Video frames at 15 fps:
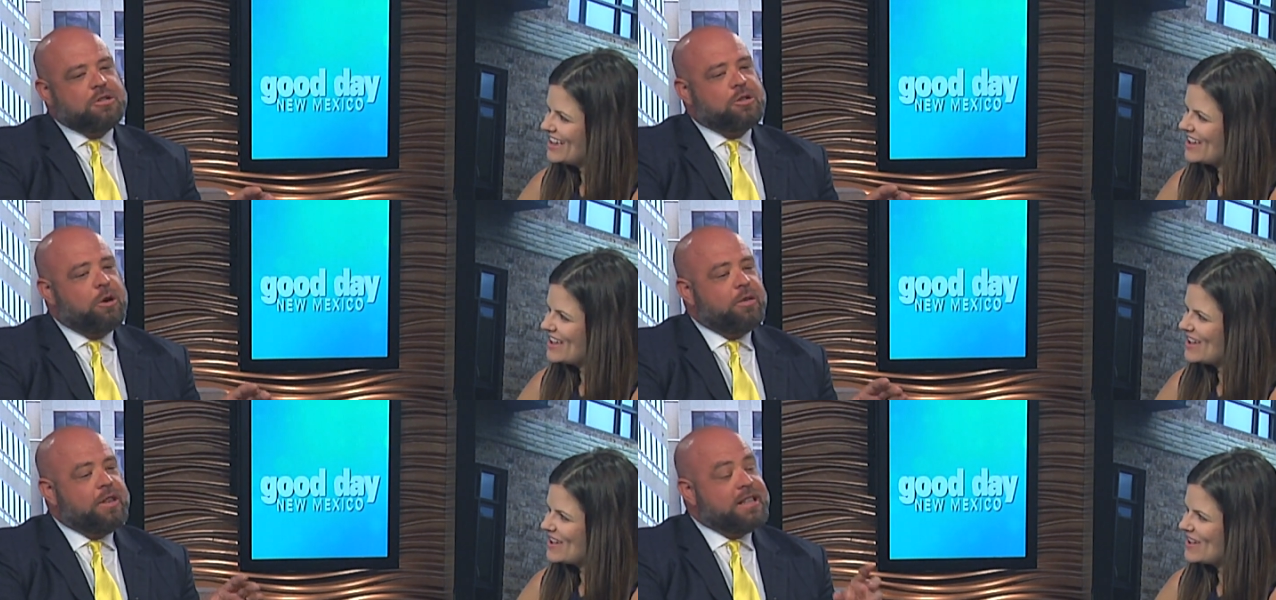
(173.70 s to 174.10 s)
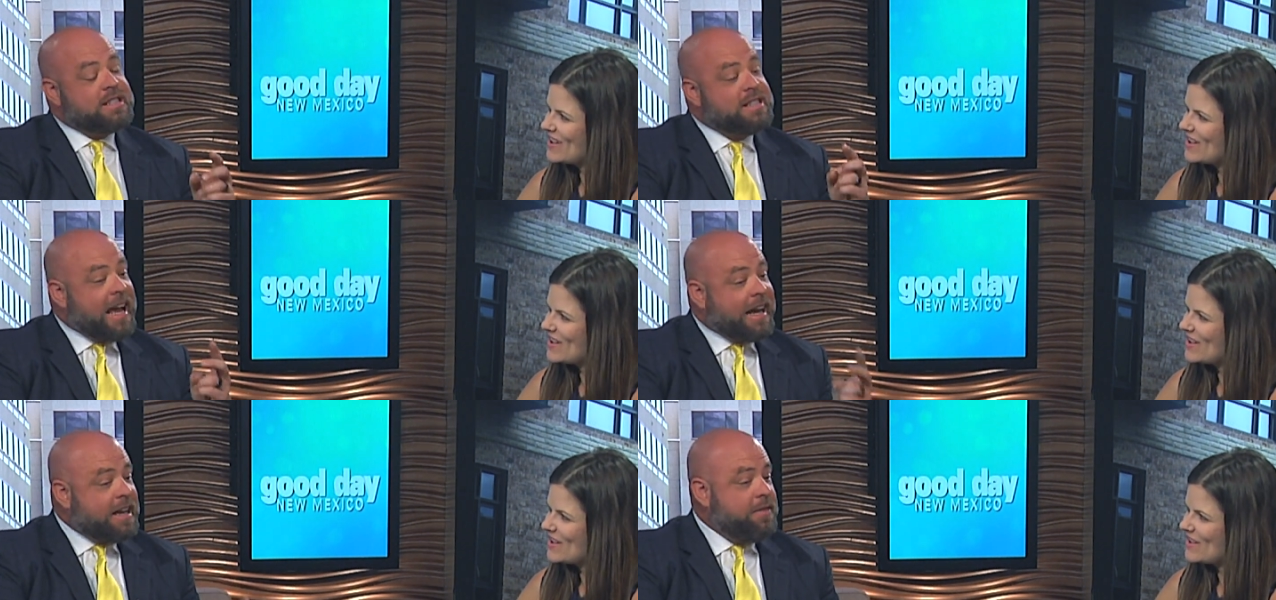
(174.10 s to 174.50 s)
Speaker 1: So the
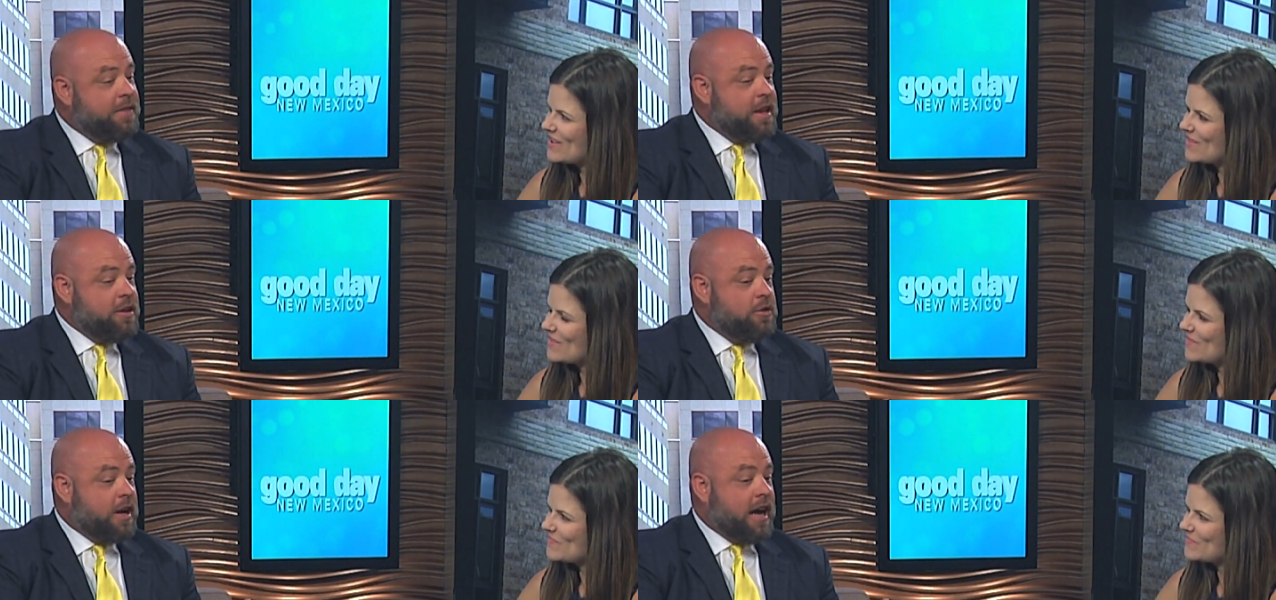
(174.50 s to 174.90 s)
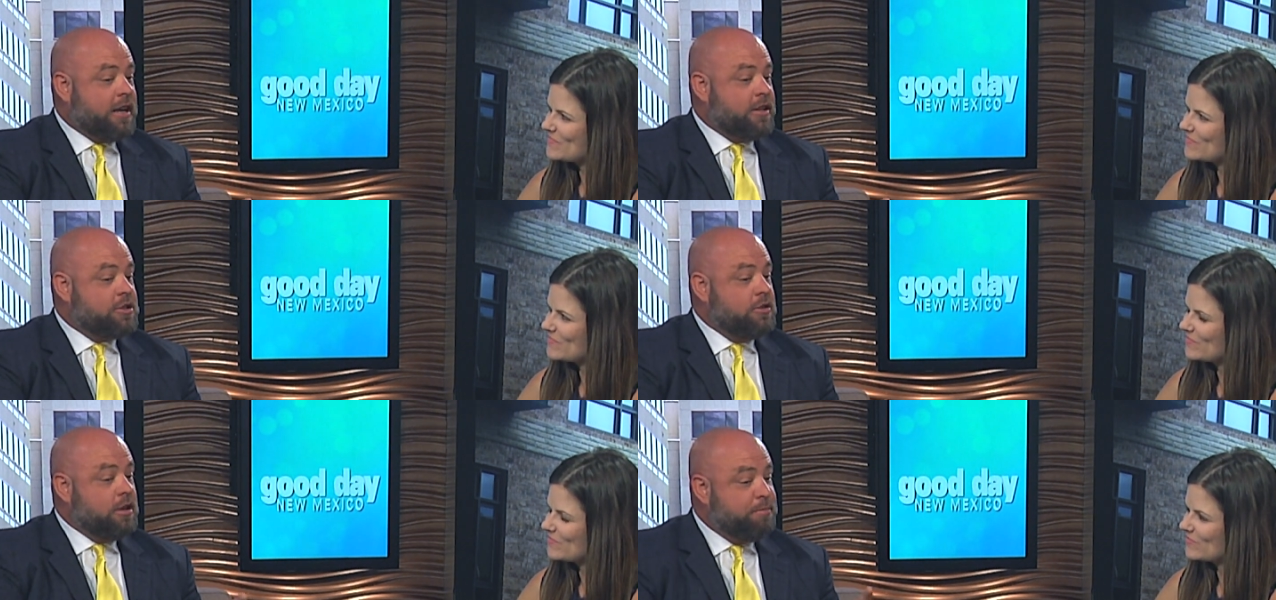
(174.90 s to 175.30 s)
second thing you got to
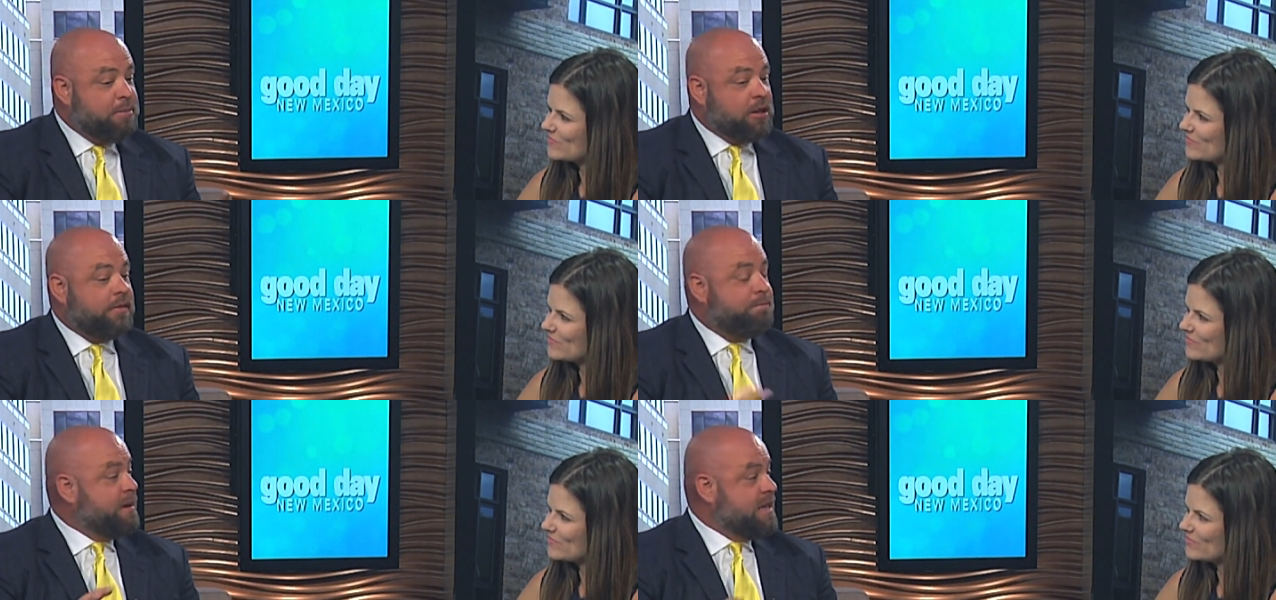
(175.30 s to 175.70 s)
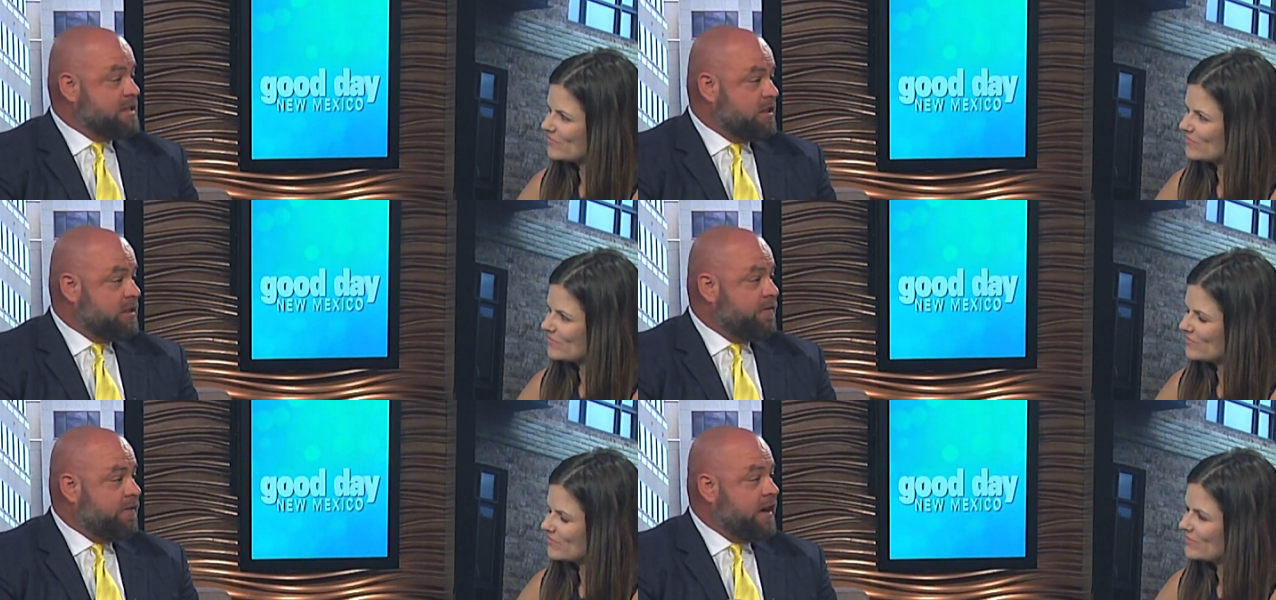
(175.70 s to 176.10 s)
do to build
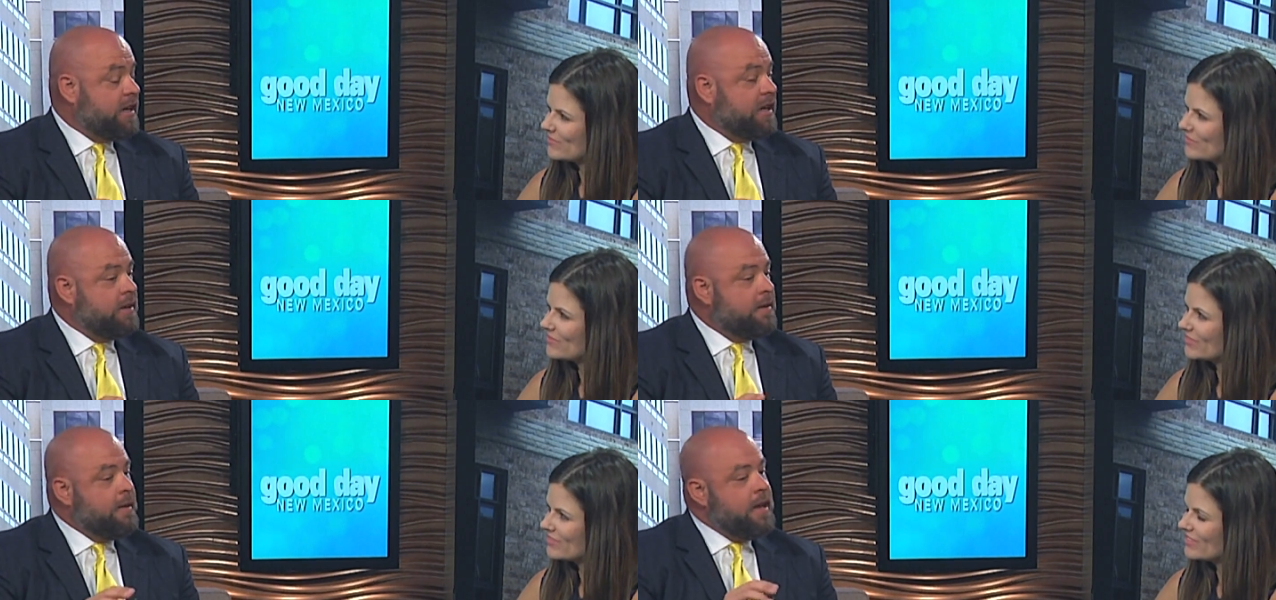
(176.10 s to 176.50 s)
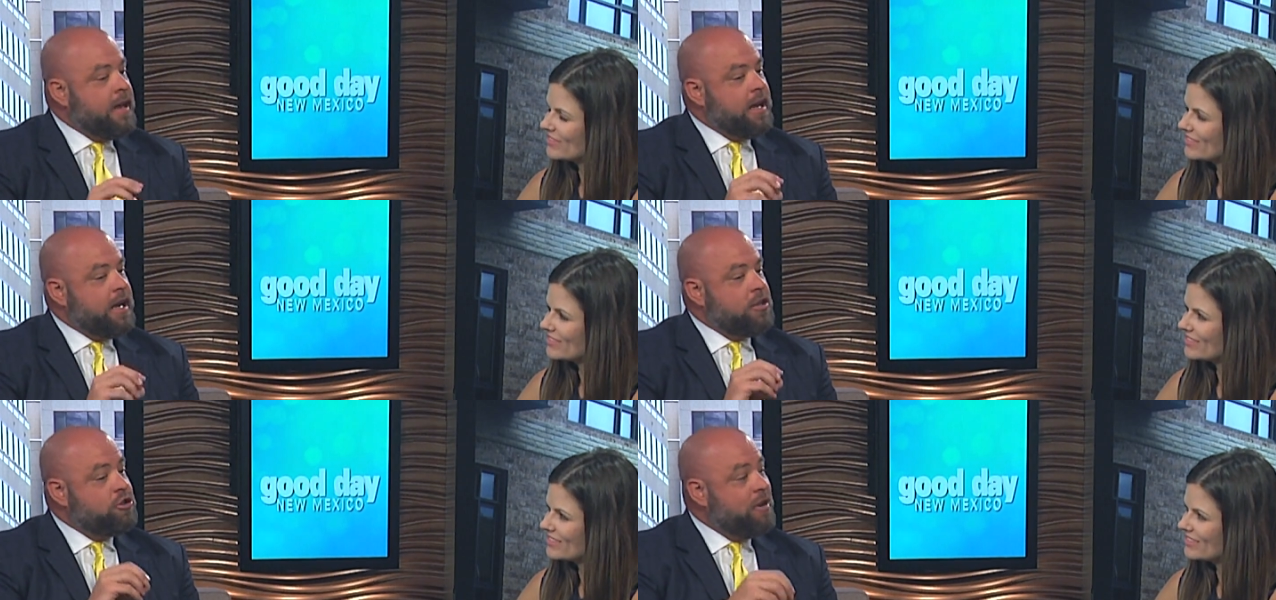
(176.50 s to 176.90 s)
business funding
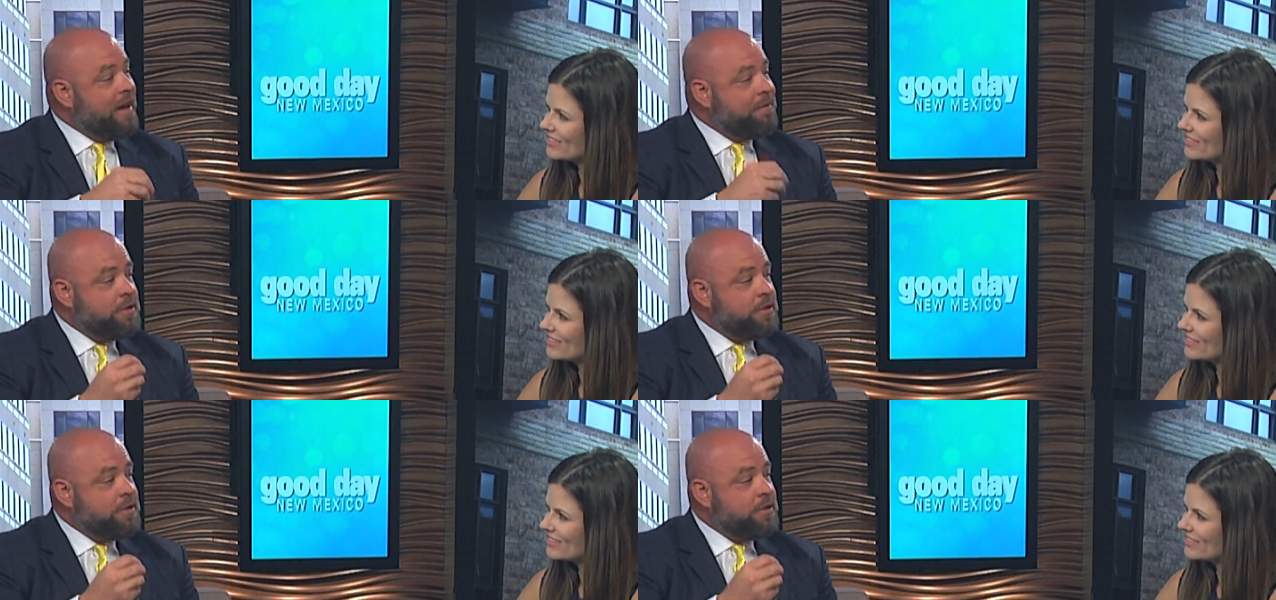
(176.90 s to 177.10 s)
is you